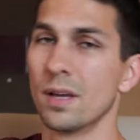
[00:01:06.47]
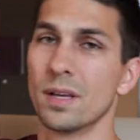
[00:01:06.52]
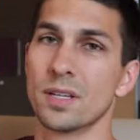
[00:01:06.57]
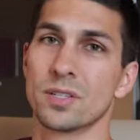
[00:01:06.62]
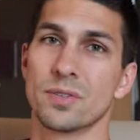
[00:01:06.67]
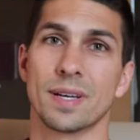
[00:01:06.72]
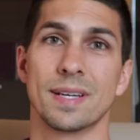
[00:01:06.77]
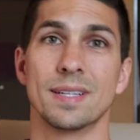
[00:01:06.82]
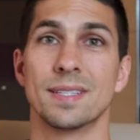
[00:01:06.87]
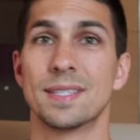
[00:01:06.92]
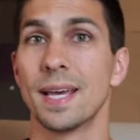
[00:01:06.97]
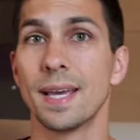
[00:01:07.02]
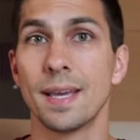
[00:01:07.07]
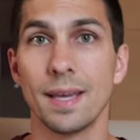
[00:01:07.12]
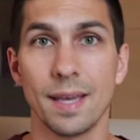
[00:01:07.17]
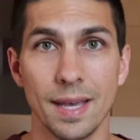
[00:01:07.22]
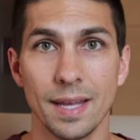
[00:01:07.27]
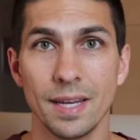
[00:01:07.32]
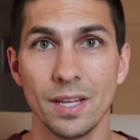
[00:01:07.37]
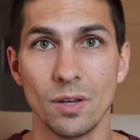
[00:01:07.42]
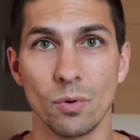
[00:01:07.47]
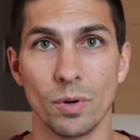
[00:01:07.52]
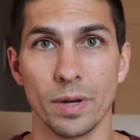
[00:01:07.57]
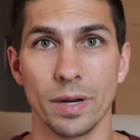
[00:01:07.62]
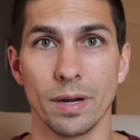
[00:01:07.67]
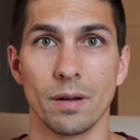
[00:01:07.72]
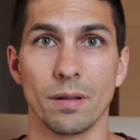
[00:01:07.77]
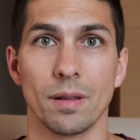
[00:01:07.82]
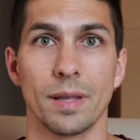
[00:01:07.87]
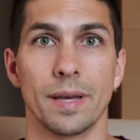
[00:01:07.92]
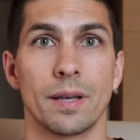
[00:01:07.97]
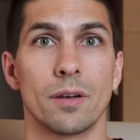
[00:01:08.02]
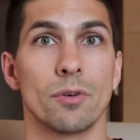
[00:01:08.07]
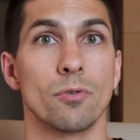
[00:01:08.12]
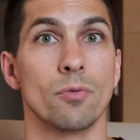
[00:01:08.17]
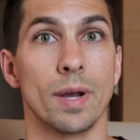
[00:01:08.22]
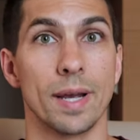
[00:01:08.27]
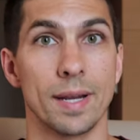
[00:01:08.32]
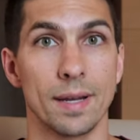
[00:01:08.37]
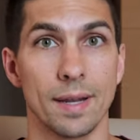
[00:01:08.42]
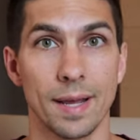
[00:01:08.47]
so I can take it anywhere, like right